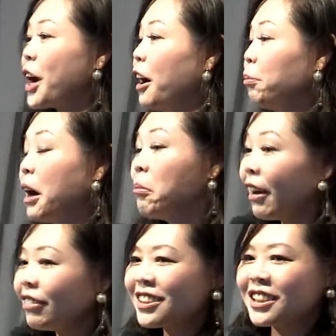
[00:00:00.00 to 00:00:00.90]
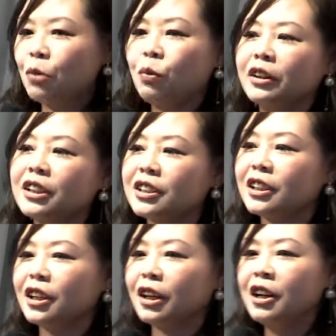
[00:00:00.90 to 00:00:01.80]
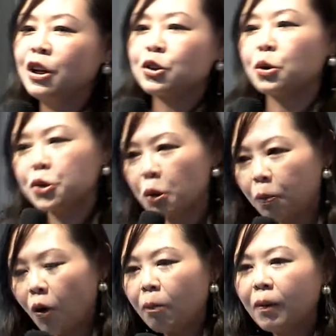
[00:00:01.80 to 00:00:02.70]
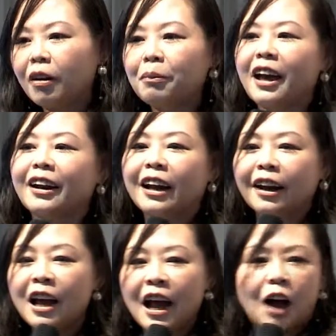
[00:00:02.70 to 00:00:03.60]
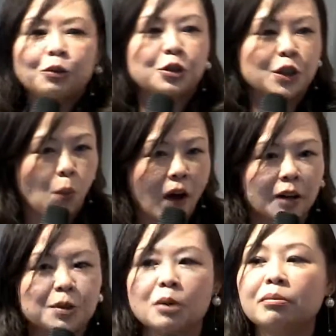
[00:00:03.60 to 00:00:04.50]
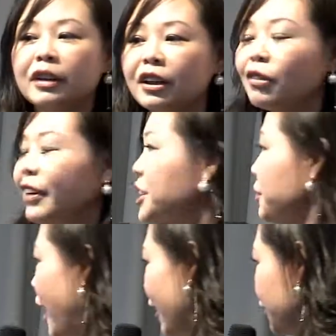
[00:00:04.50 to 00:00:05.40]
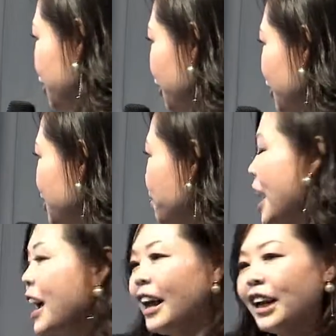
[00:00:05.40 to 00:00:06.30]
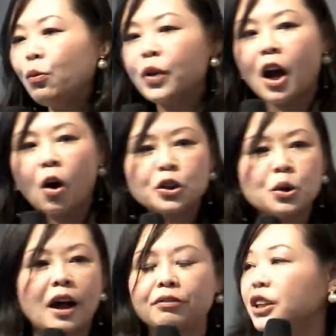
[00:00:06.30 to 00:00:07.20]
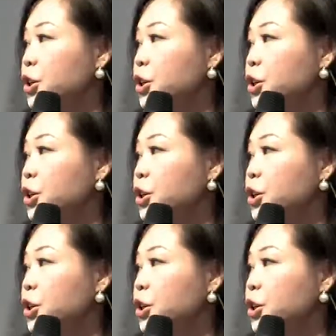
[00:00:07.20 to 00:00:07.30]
to help them understand what is the social problem and then how to develop some innovative ideas. And then we also have the